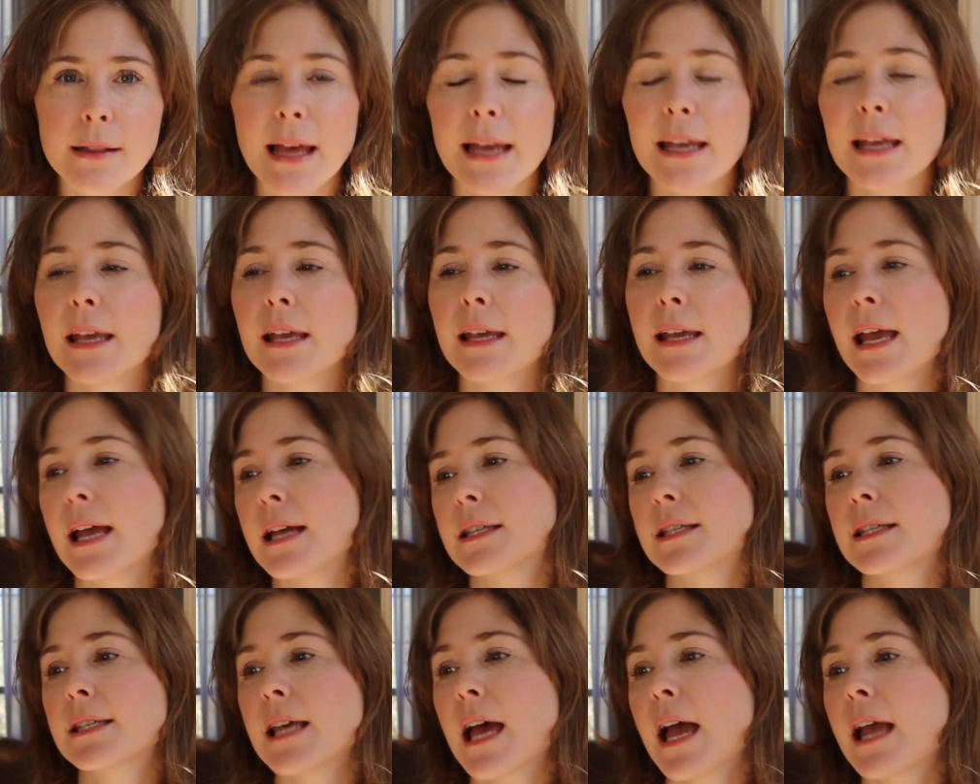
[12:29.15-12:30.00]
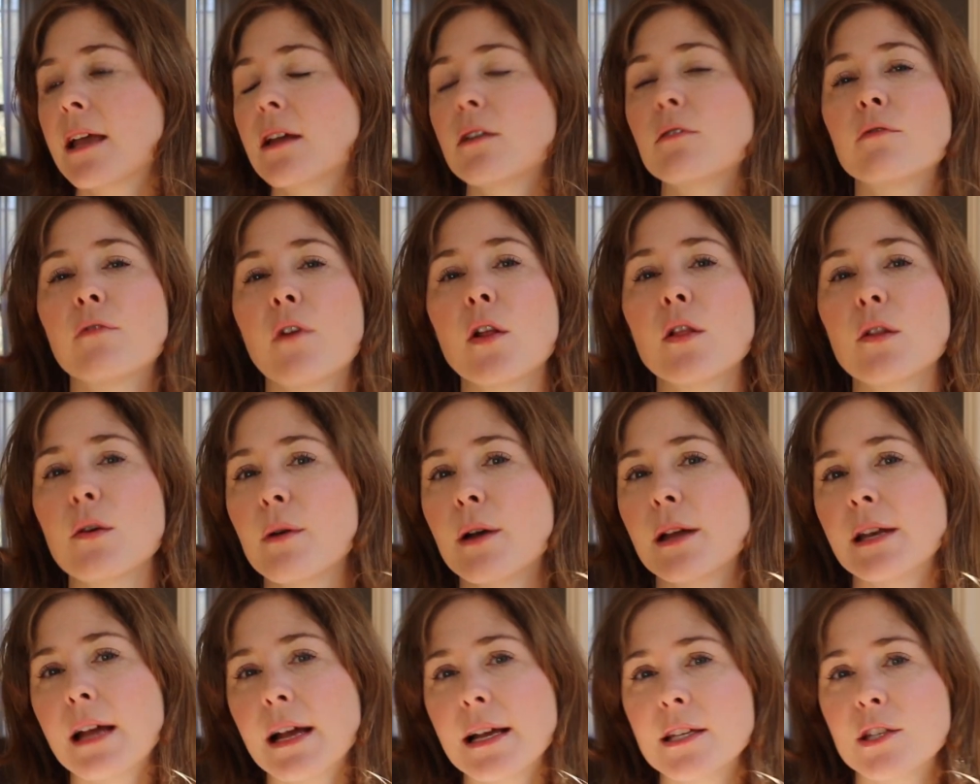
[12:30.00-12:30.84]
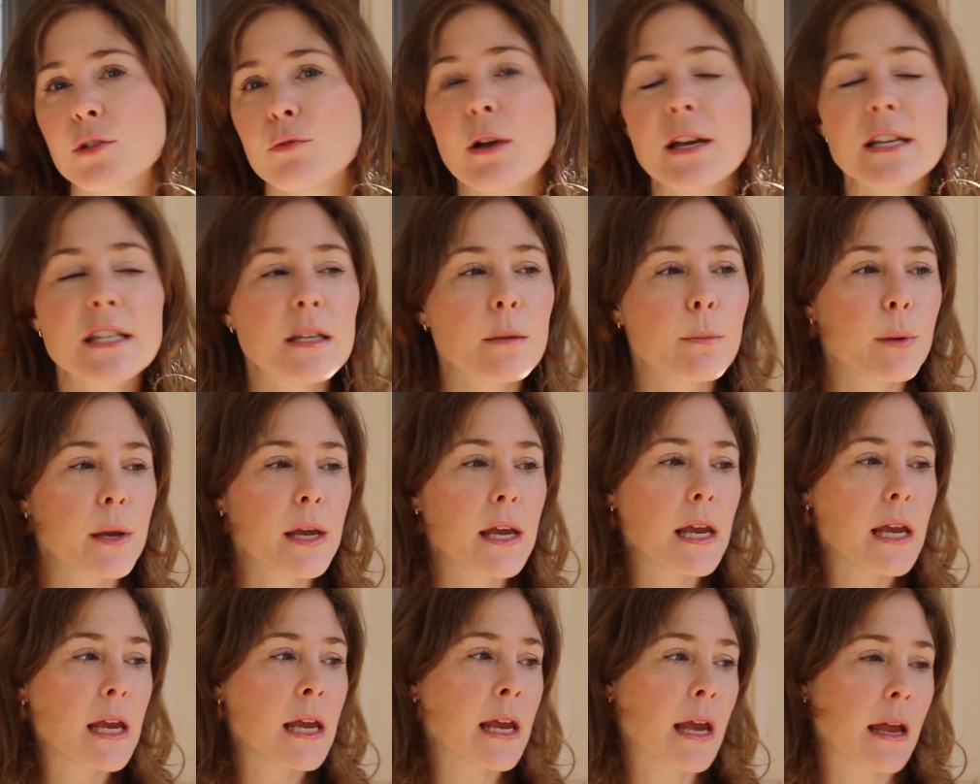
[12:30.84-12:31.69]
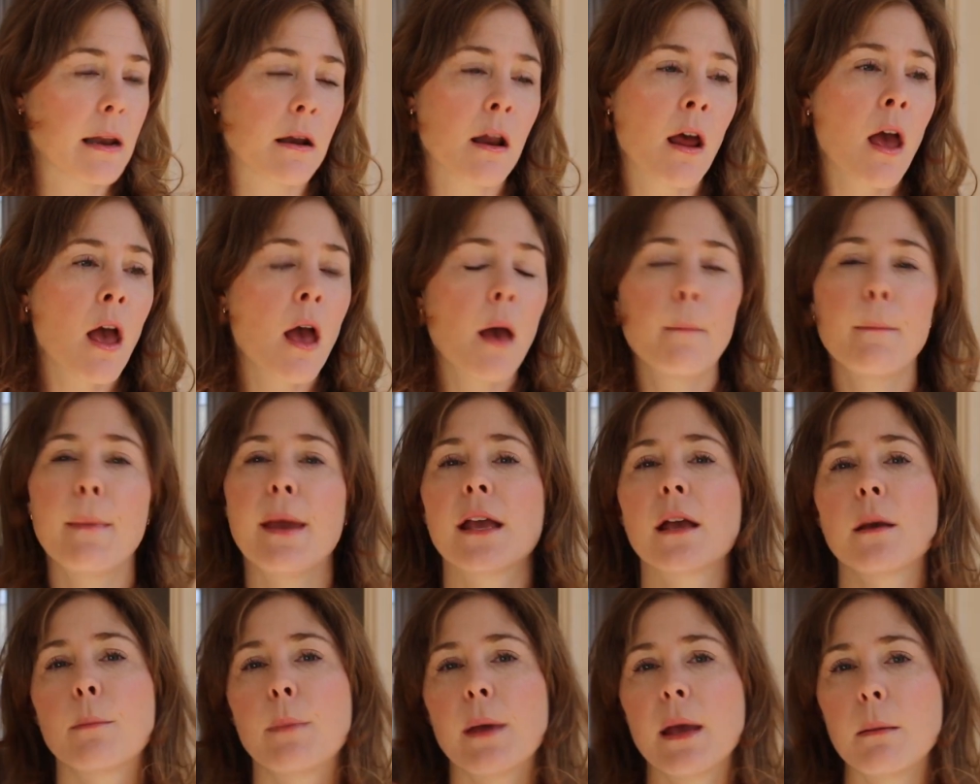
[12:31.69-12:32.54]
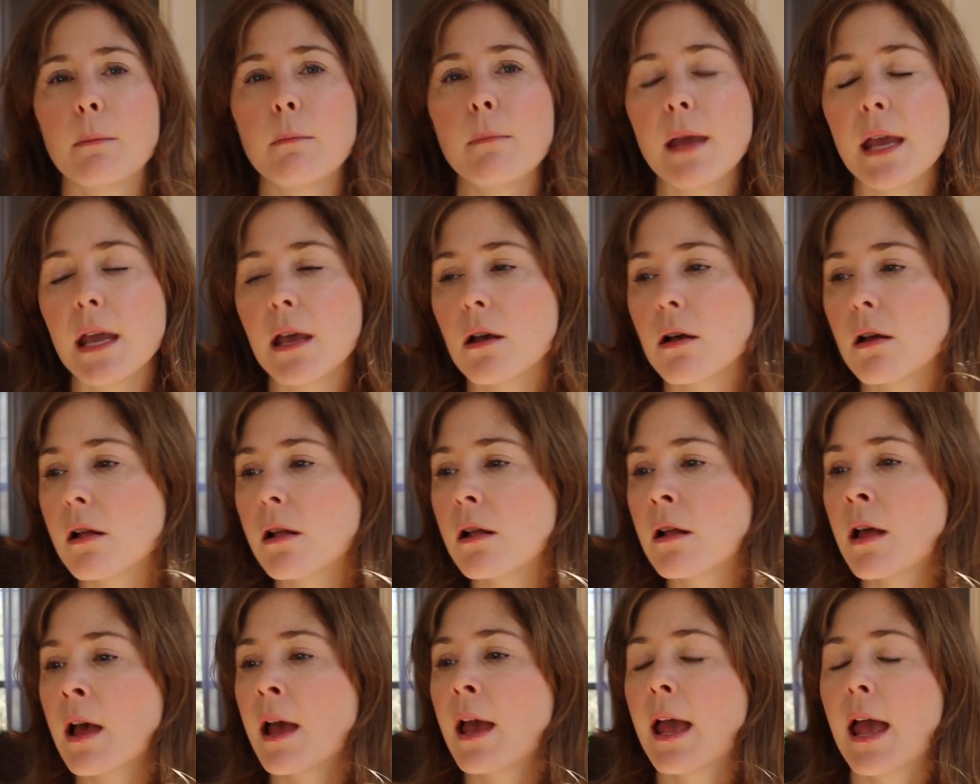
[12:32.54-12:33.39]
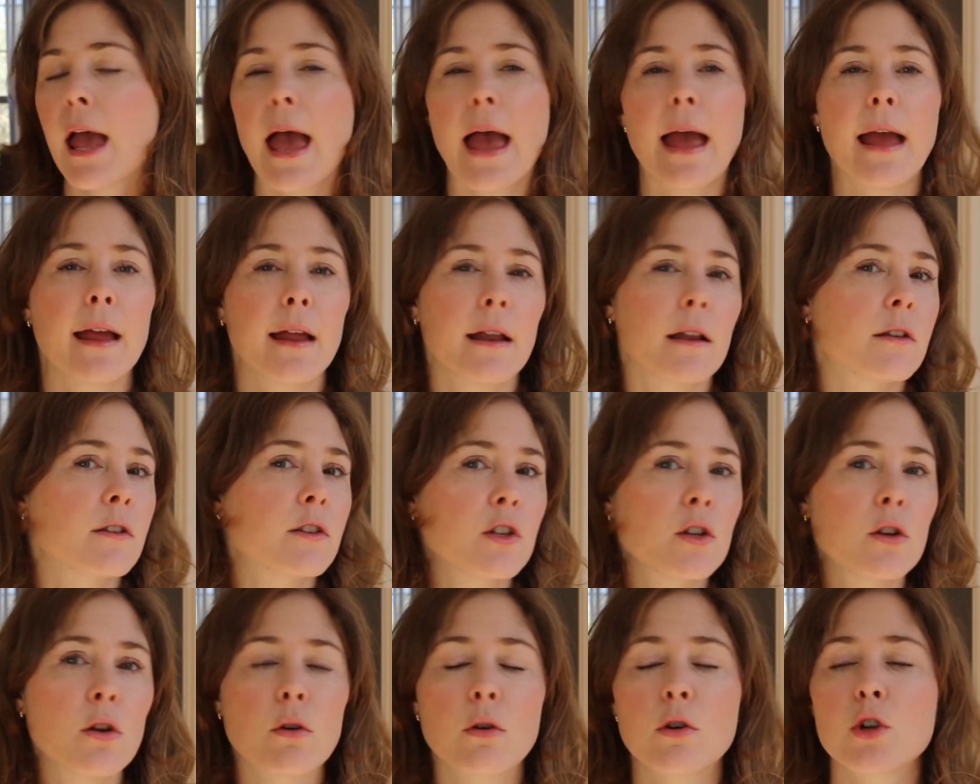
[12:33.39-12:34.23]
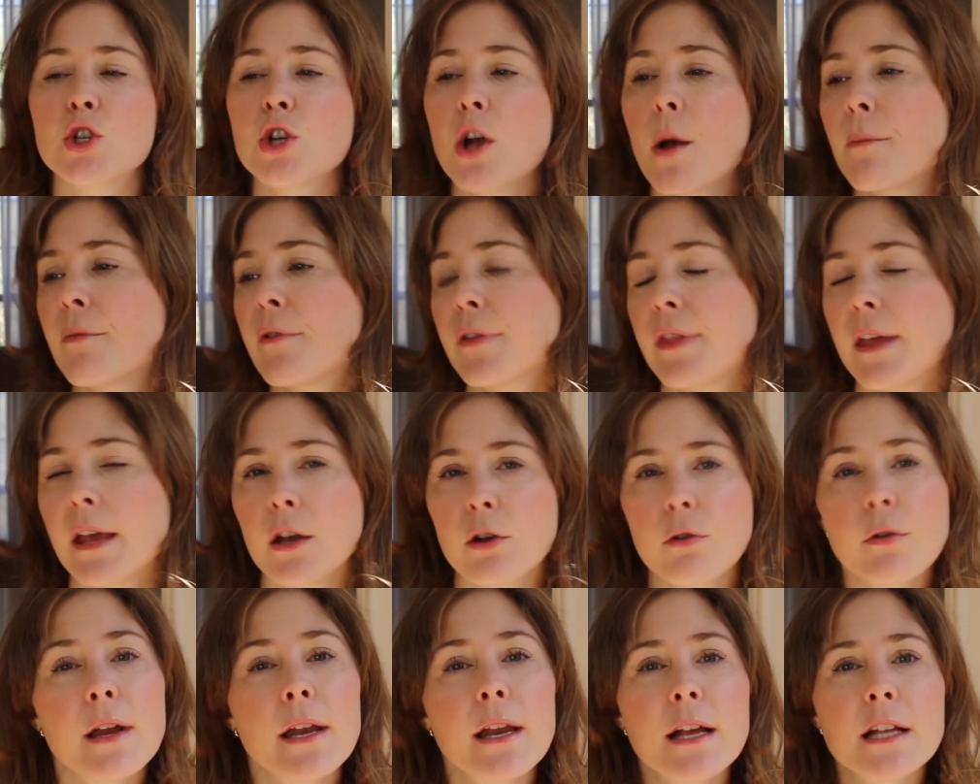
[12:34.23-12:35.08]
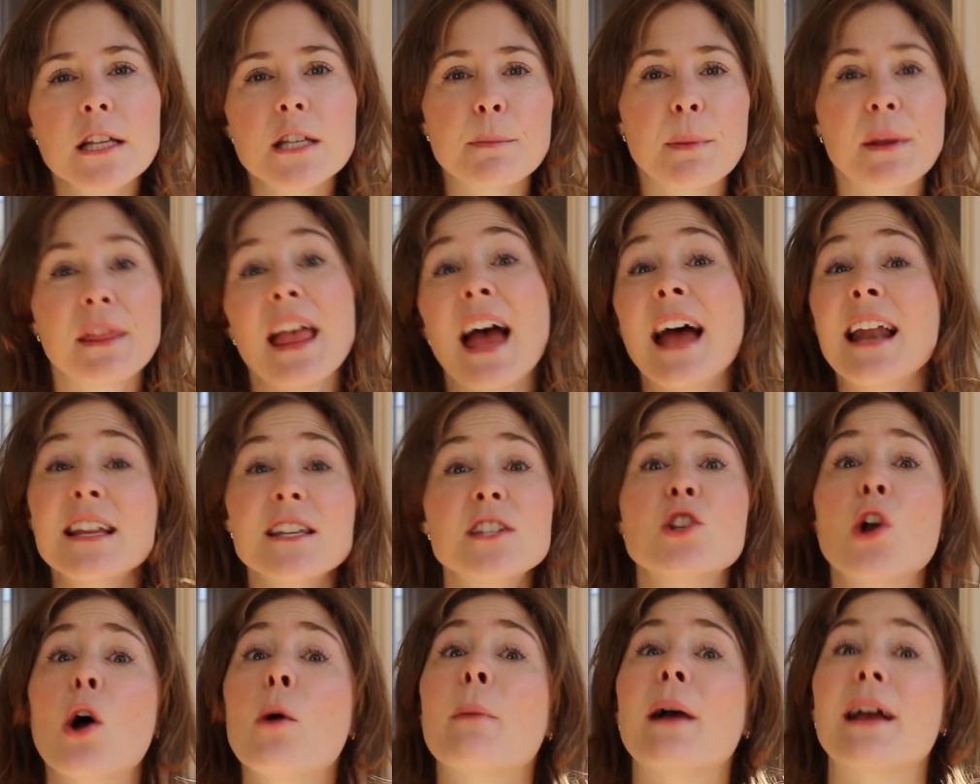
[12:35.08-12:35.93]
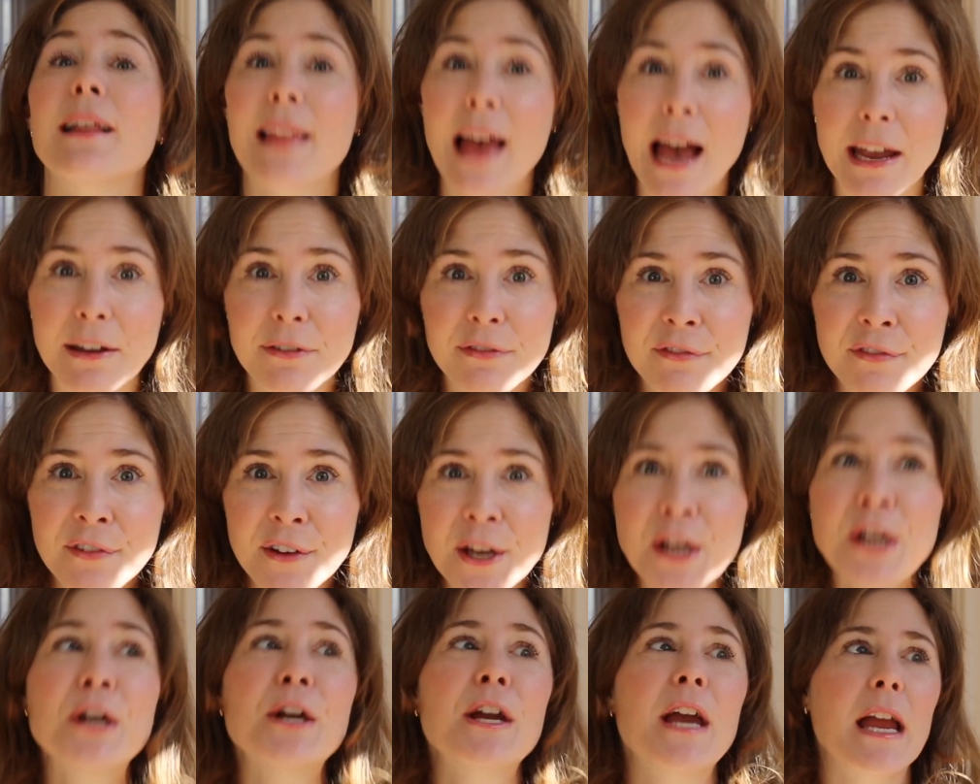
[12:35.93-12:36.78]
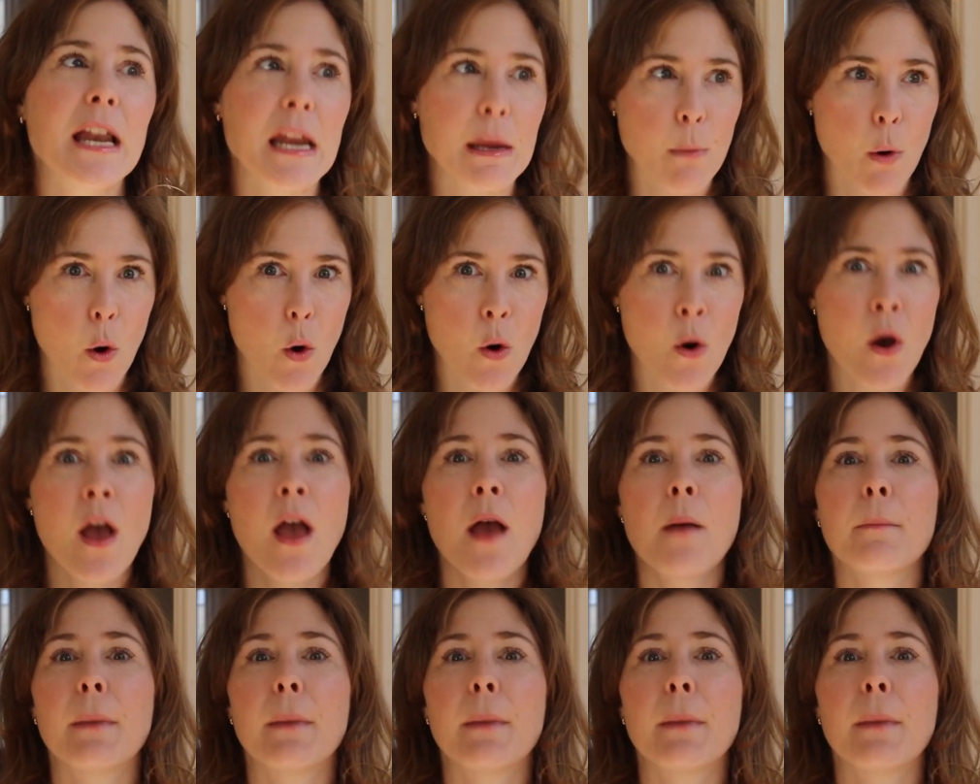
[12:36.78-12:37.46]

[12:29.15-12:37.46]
Like, yes, I can follow a nice recipe and make a big meal and, you know, go shop with ingredients, but that is not my life anymore.